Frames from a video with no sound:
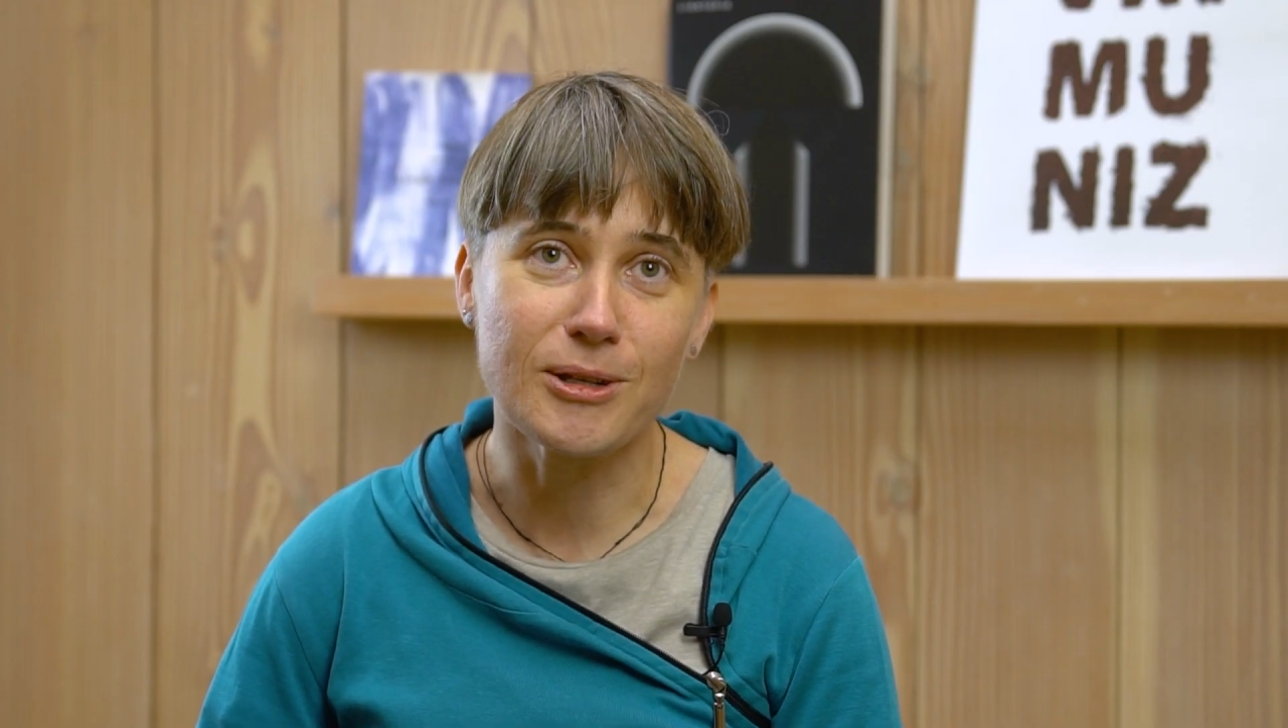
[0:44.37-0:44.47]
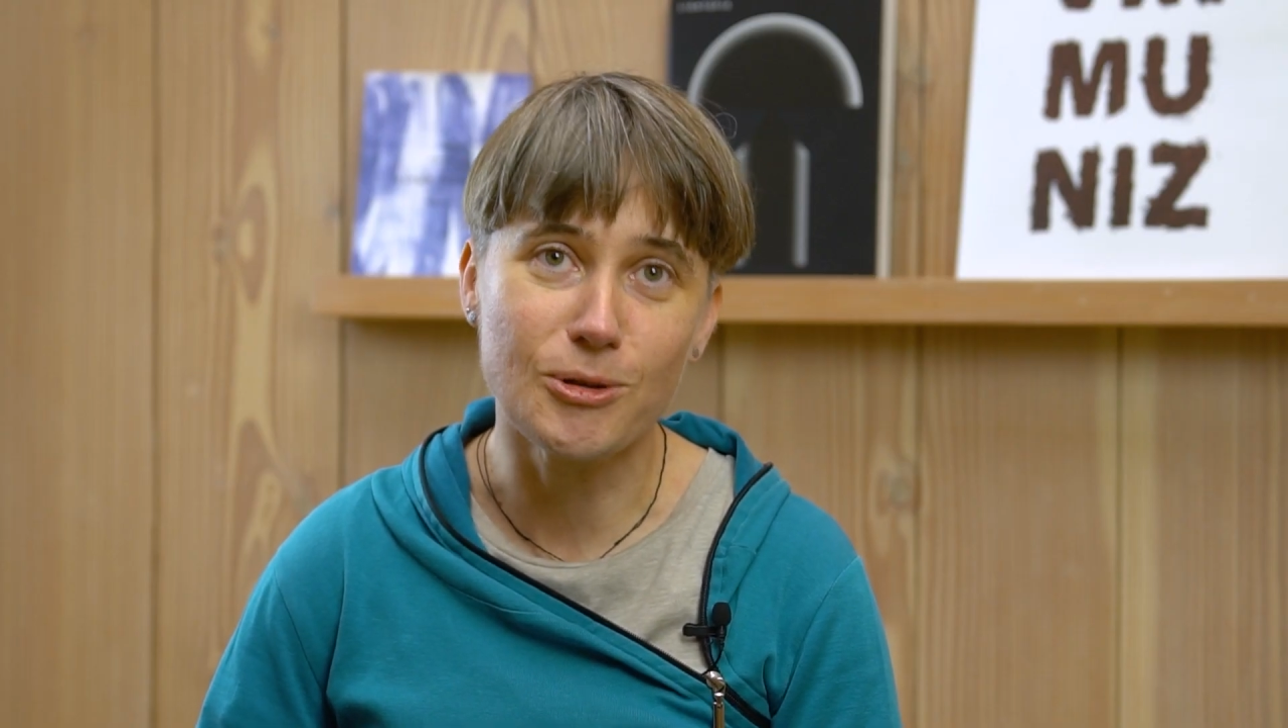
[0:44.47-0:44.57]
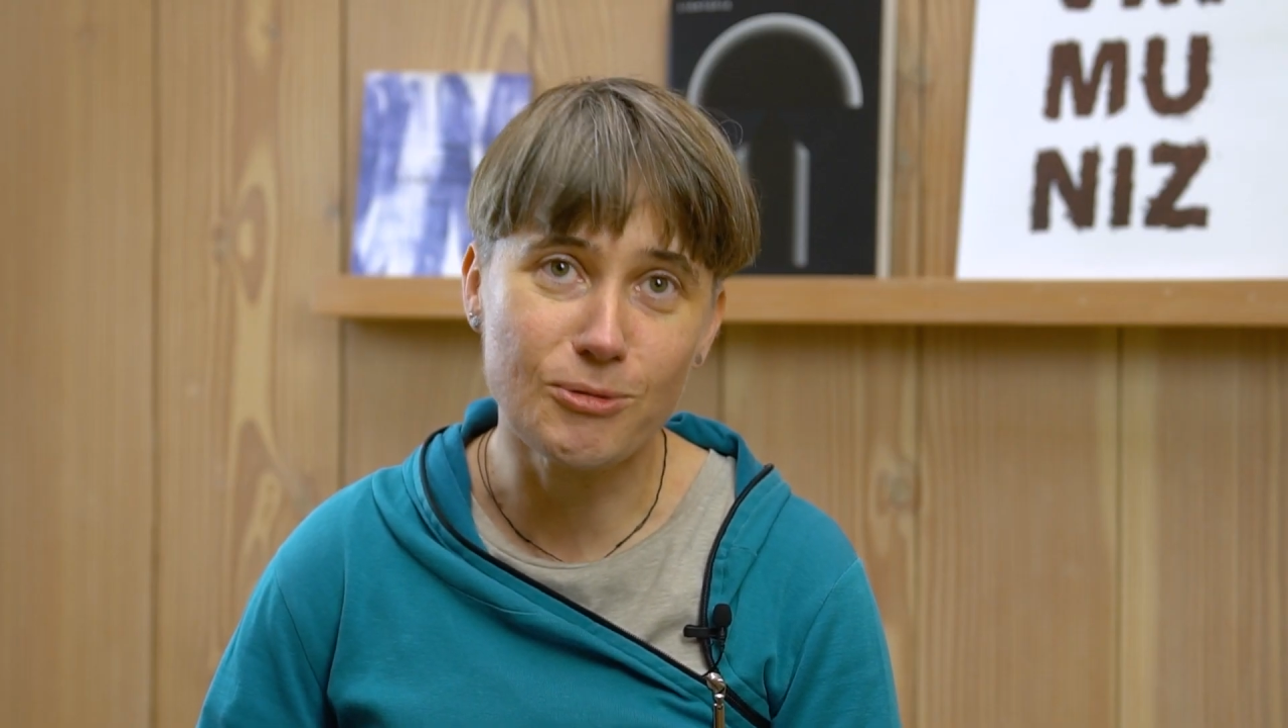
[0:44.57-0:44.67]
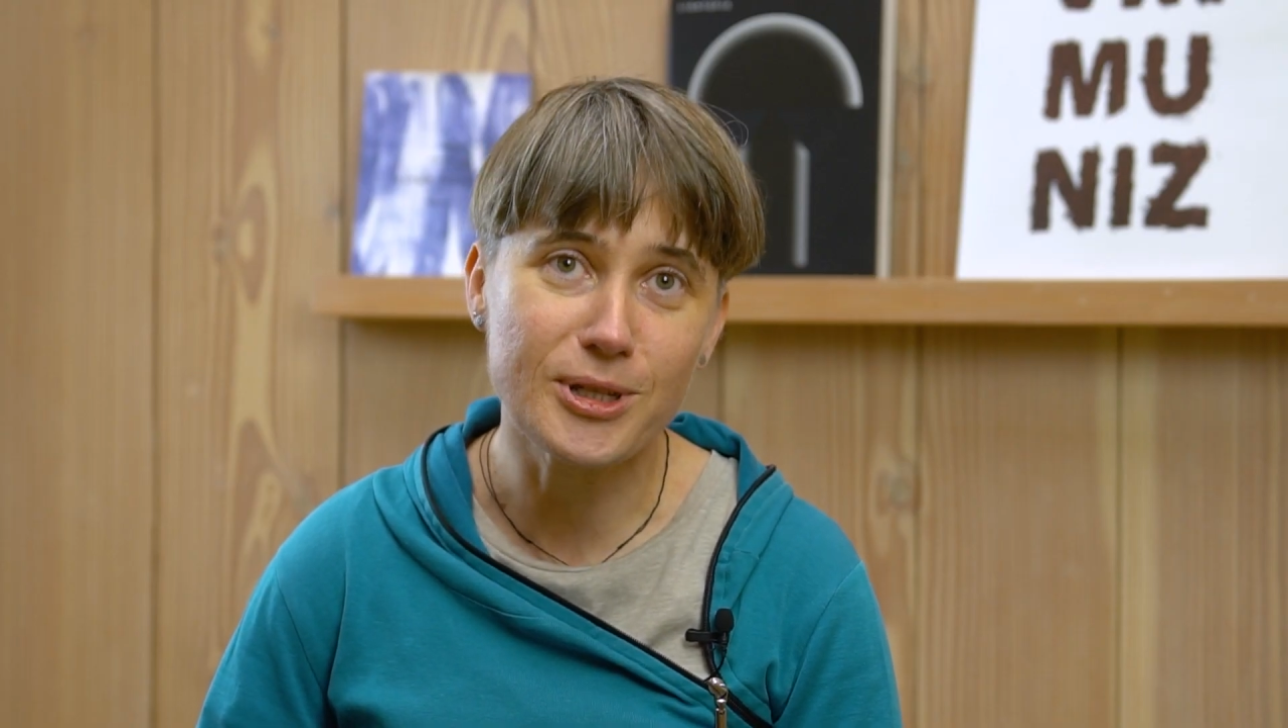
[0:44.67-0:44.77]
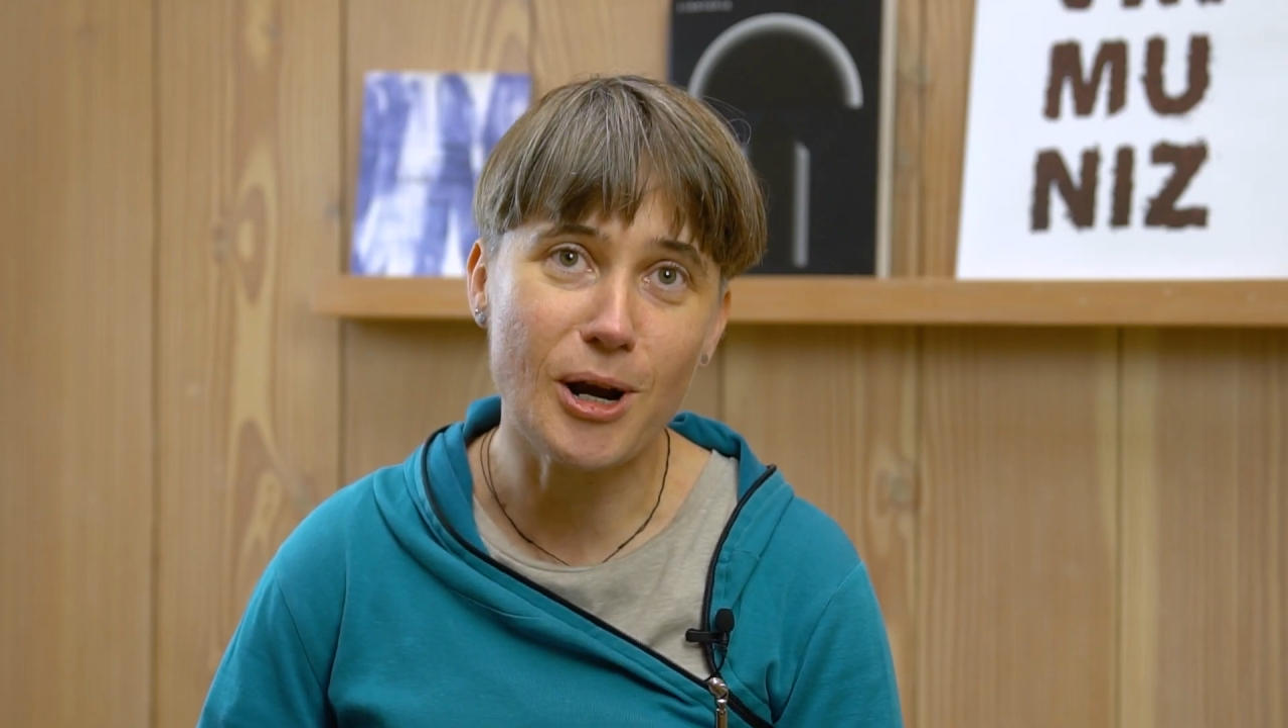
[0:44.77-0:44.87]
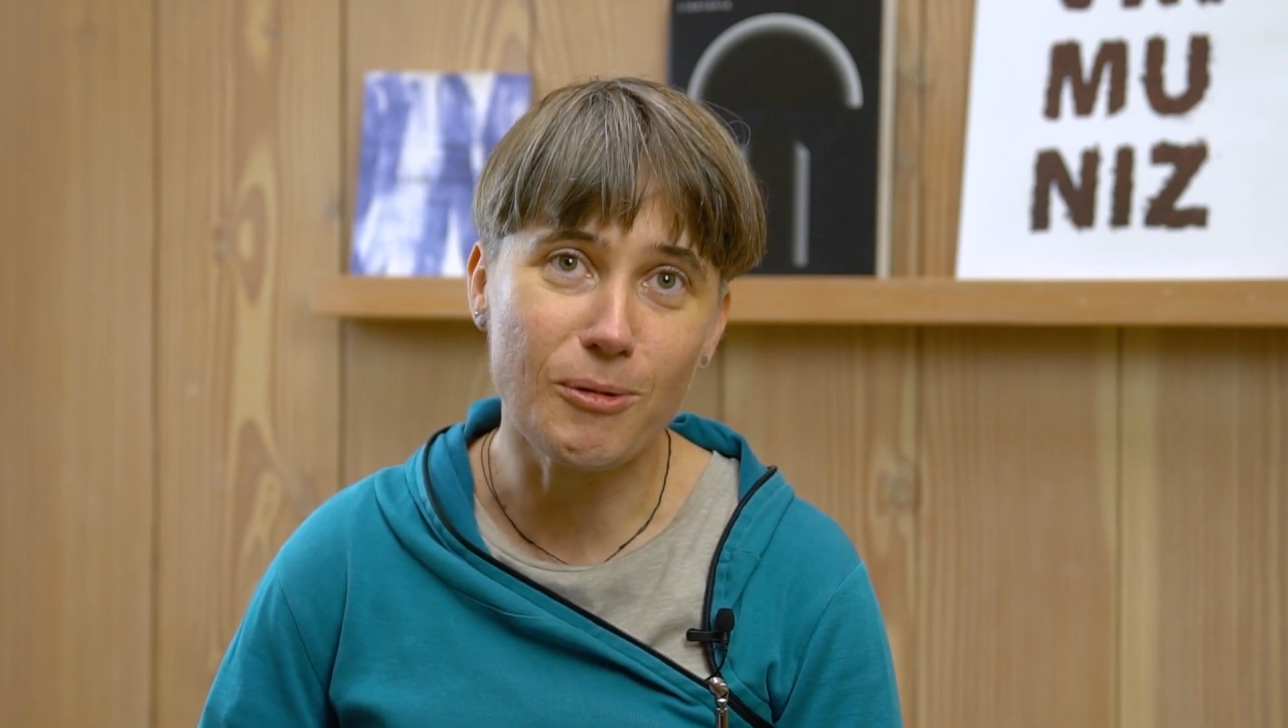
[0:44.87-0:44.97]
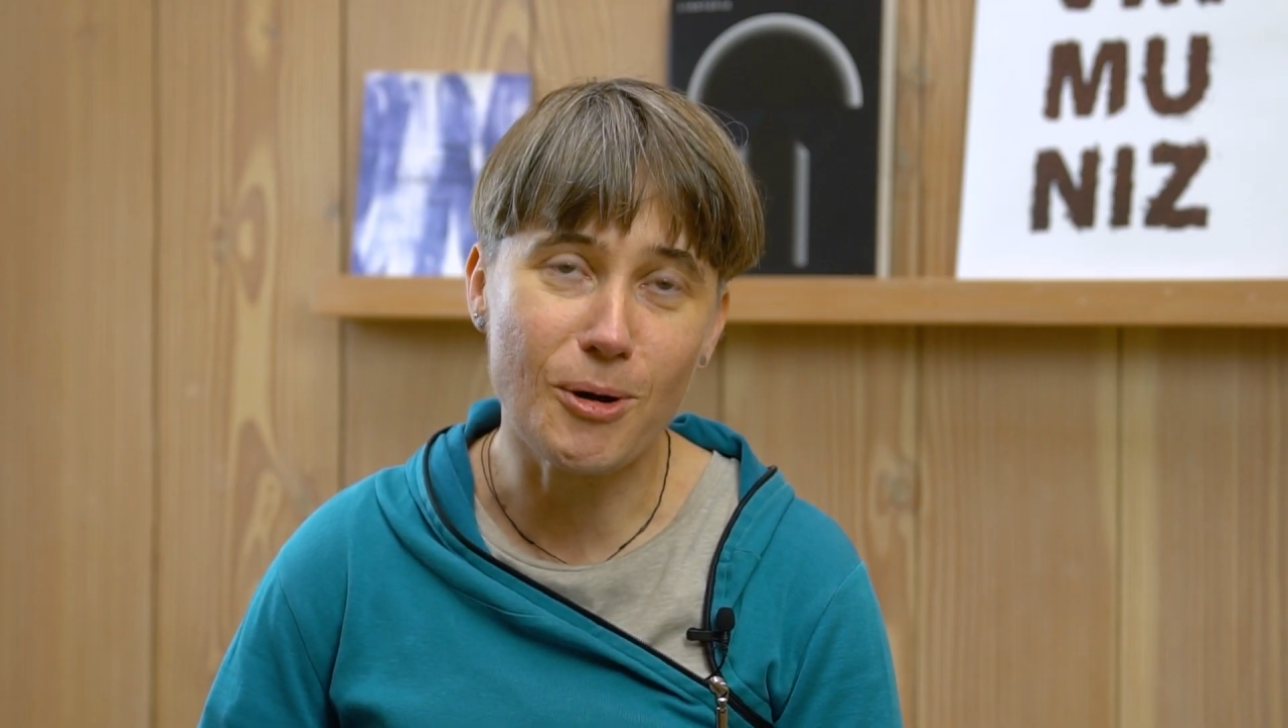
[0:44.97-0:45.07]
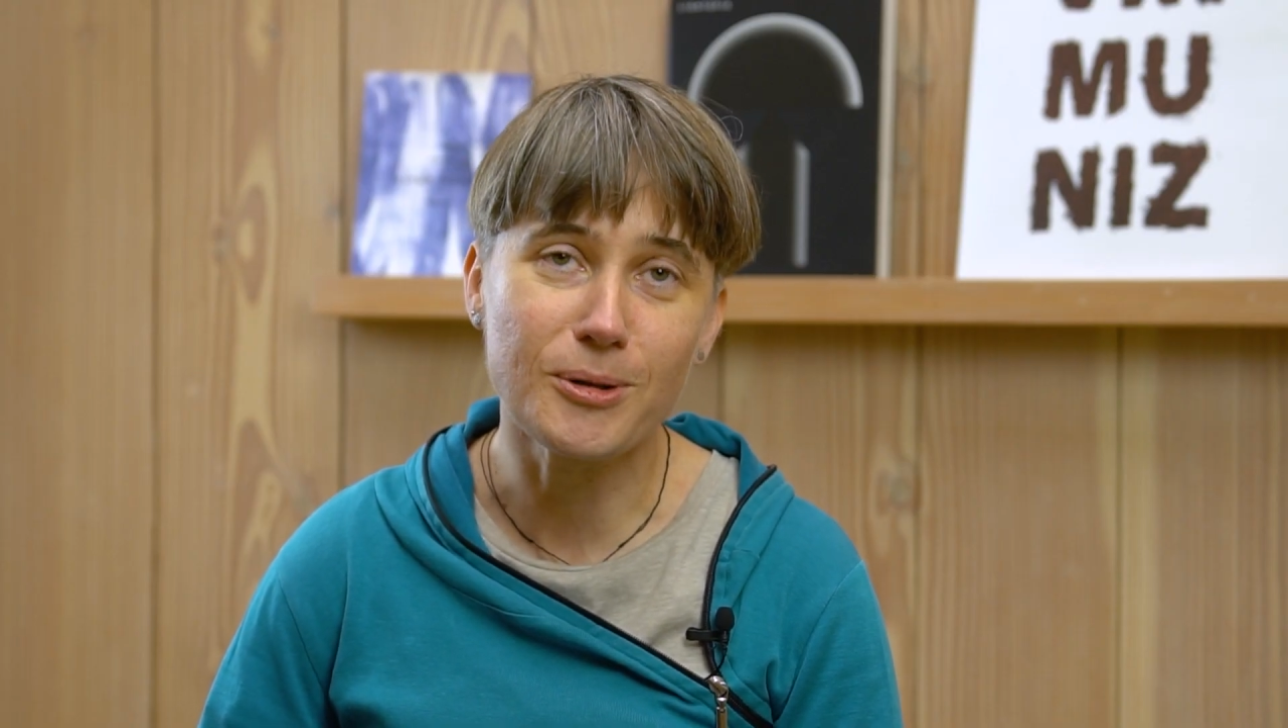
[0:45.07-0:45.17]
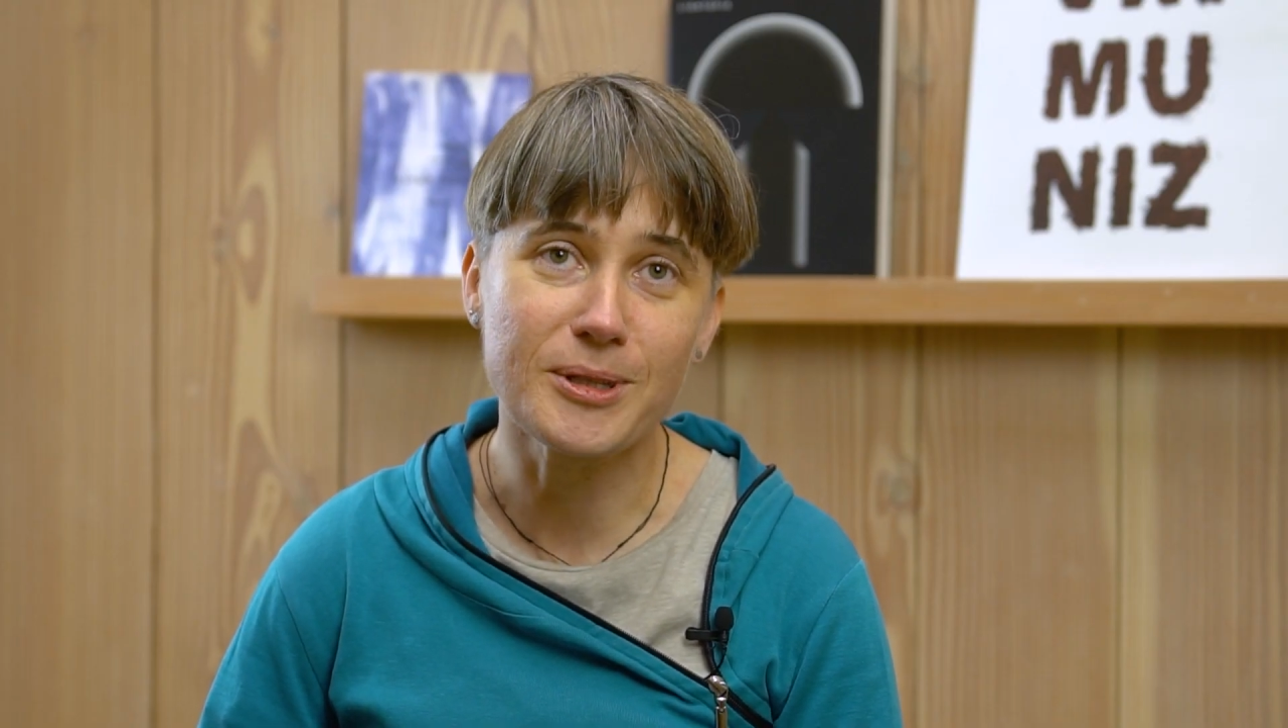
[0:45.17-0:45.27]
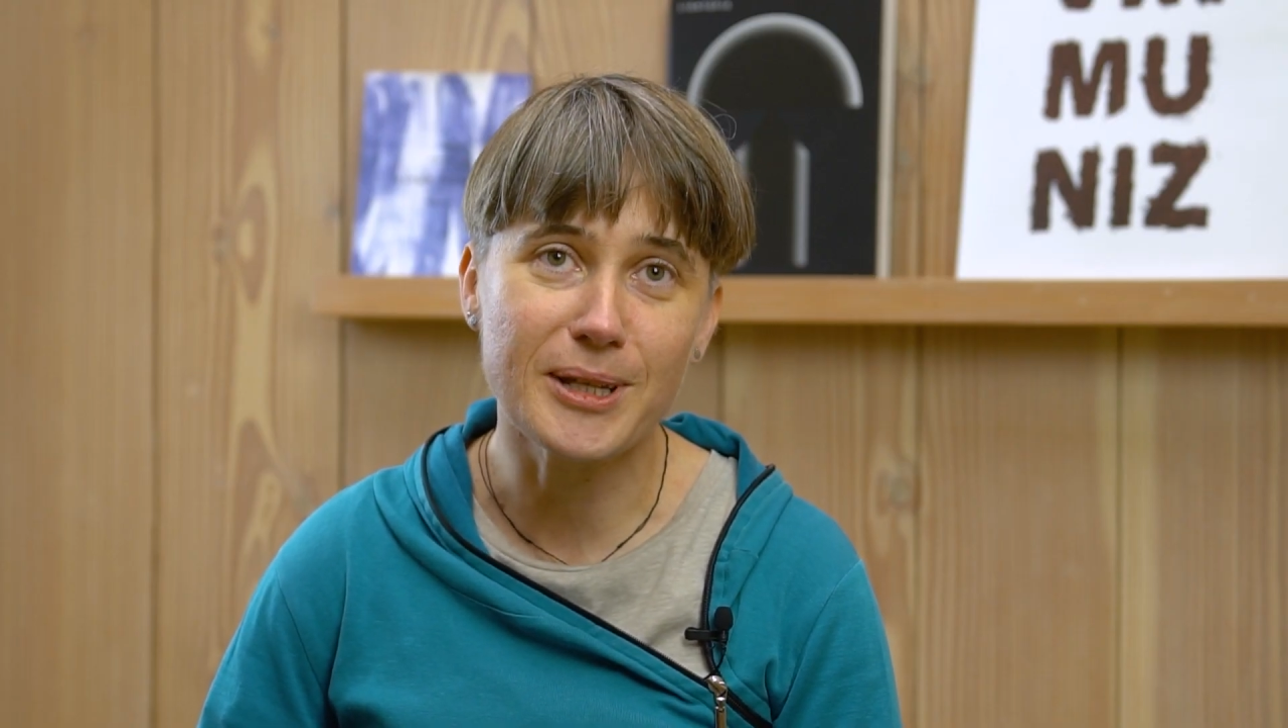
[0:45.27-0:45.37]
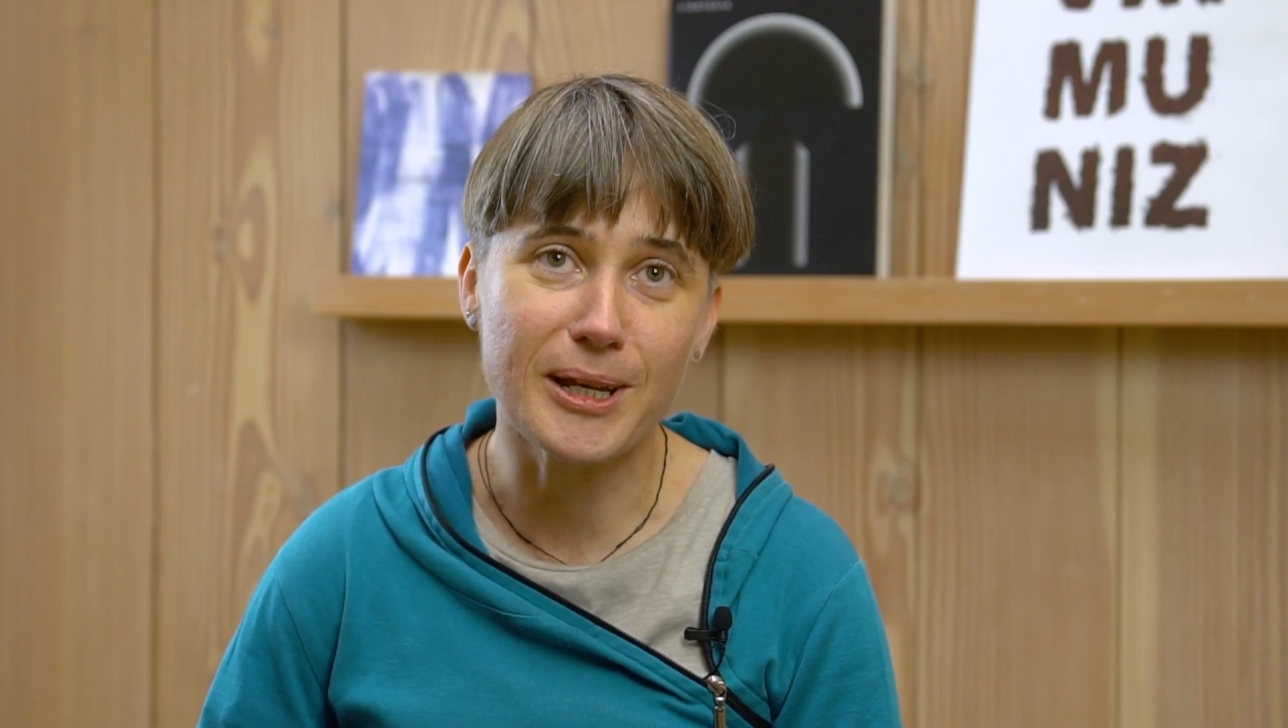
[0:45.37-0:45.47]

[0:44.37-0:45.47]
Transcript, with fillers: user roles